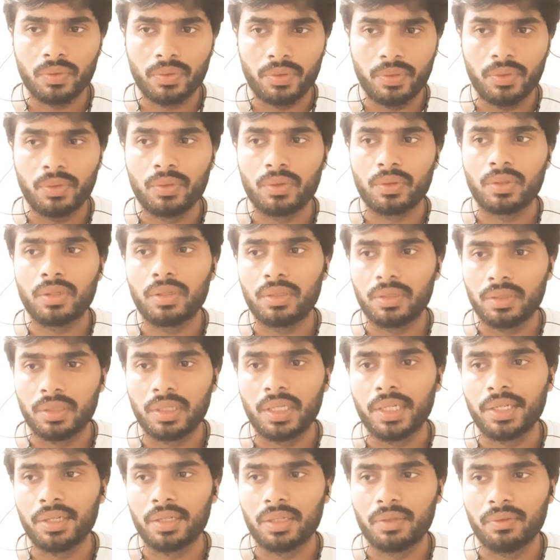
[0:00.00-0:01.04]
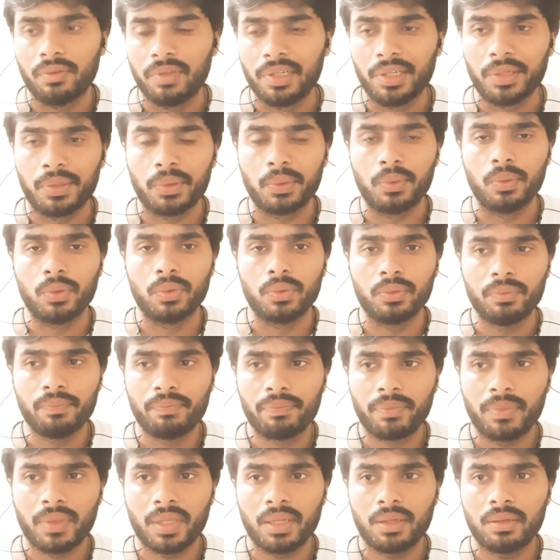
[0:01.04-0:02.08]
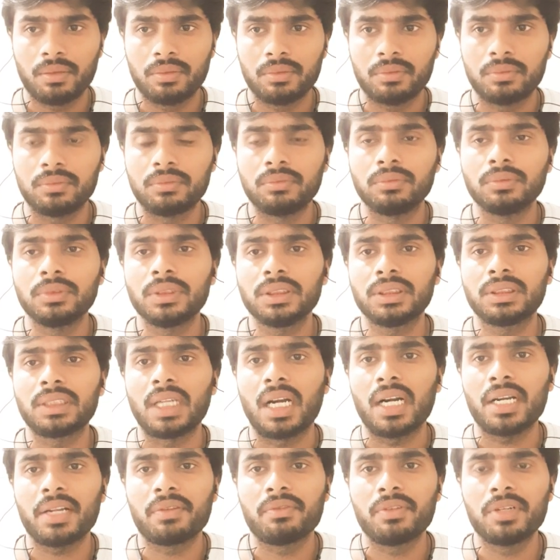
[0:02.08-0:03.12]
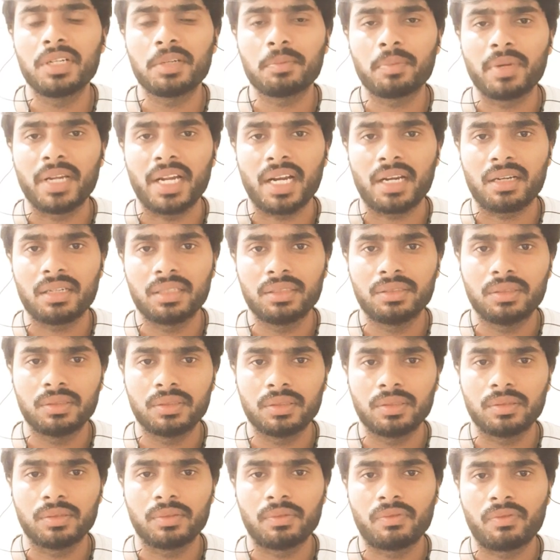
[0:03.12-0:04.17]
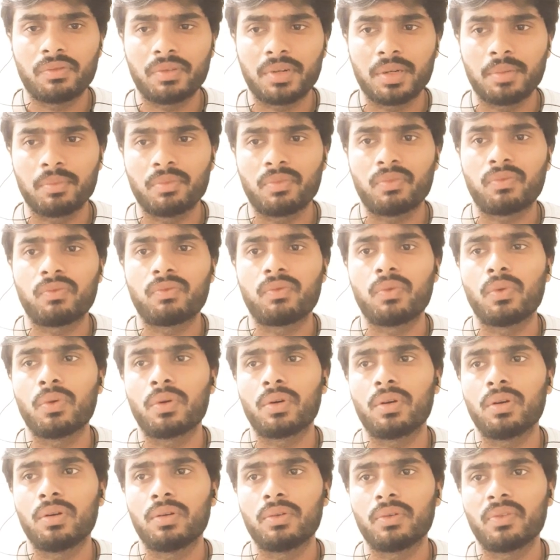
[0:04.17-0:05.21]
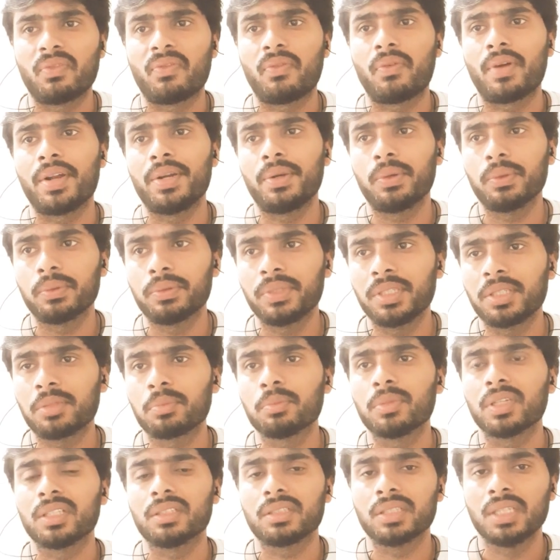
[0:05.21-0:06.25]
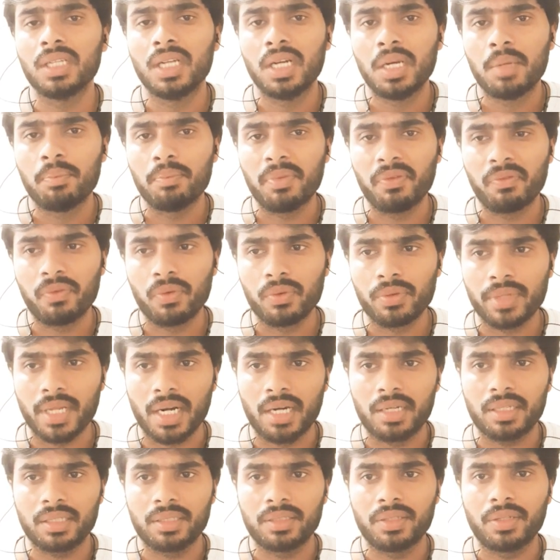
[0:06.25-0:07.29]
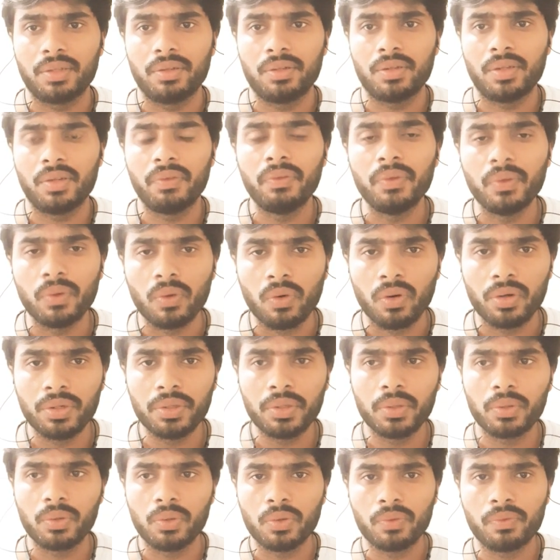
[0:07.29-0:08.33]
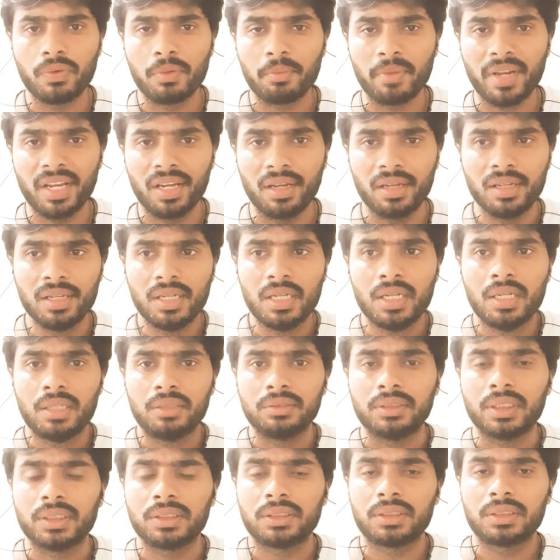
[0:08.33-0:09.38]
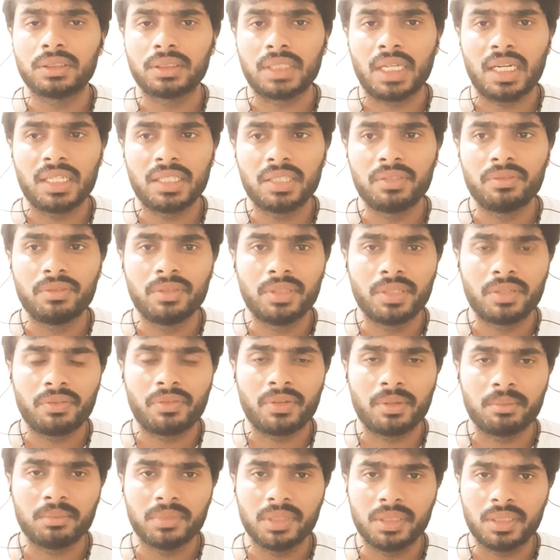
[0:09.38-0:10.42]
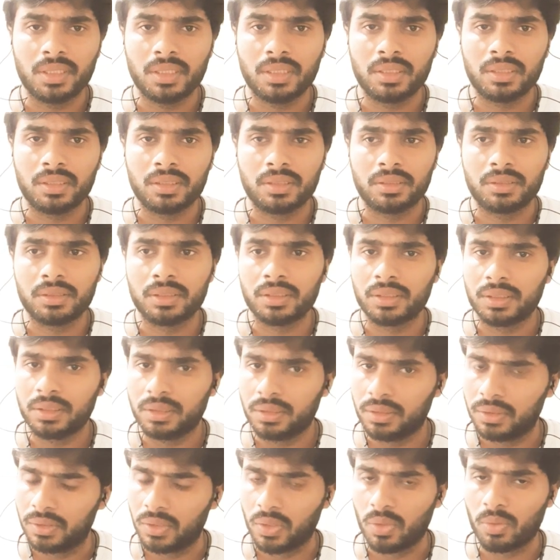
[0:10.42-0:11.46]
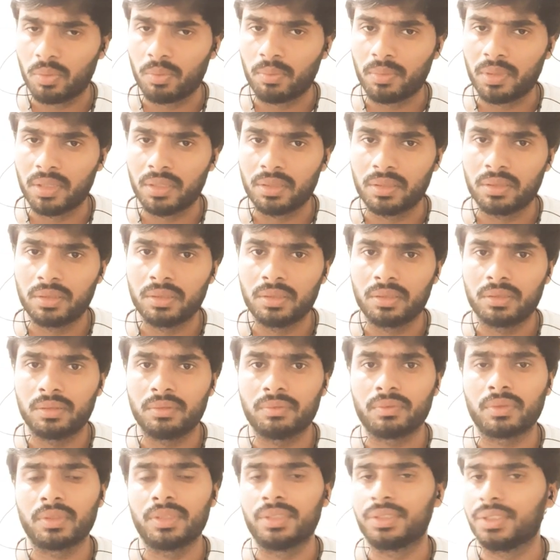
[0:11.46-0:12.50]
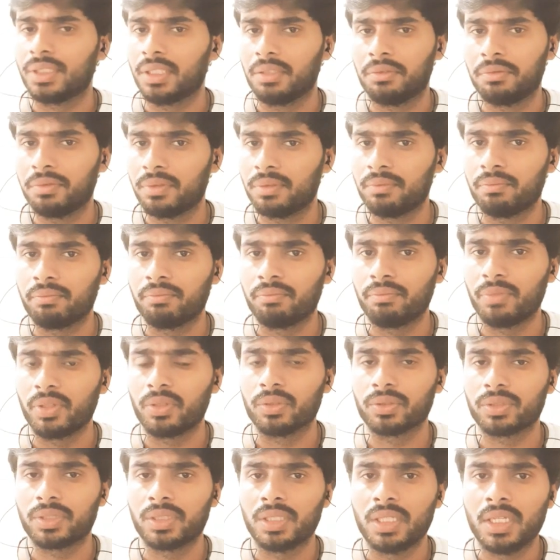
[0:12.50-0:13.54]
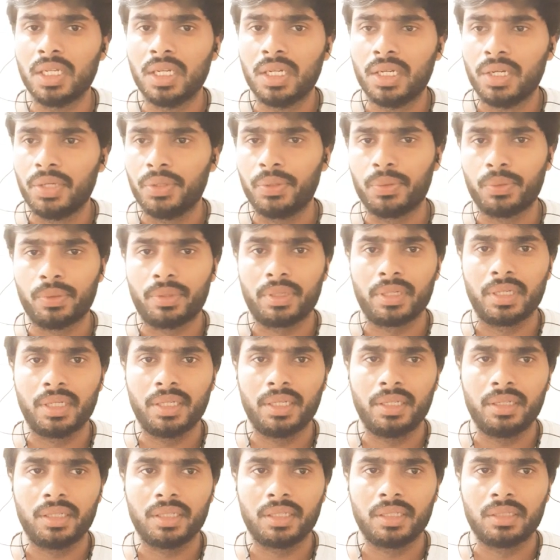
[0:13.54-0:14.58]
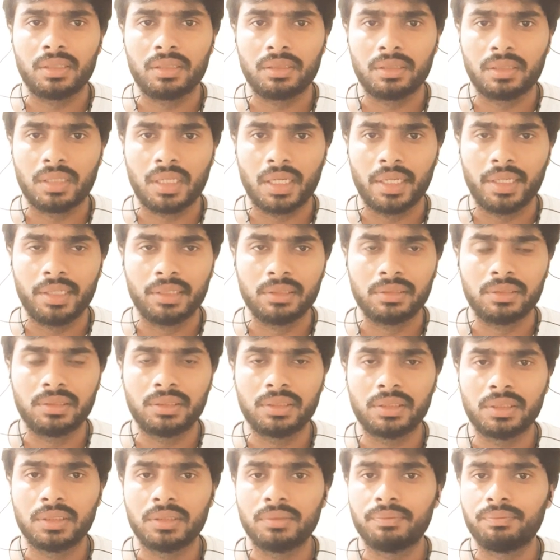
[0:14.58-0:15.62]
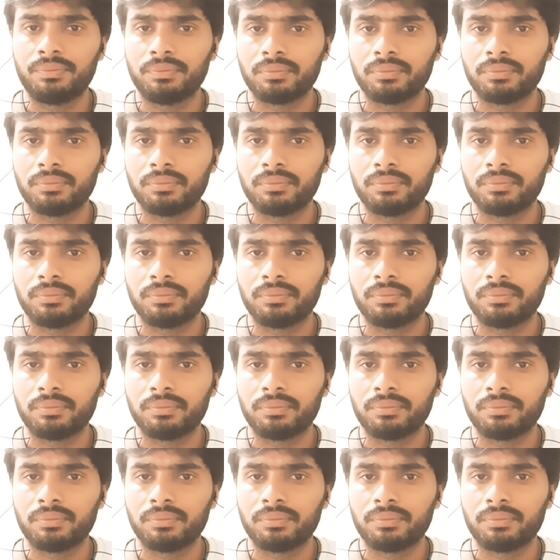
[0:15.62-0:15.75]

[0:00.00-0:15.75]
like willing to go, just start a work plan from 5 to 6 months before that. If you want to go for May, just start the work from November itself, because you should write IELTS.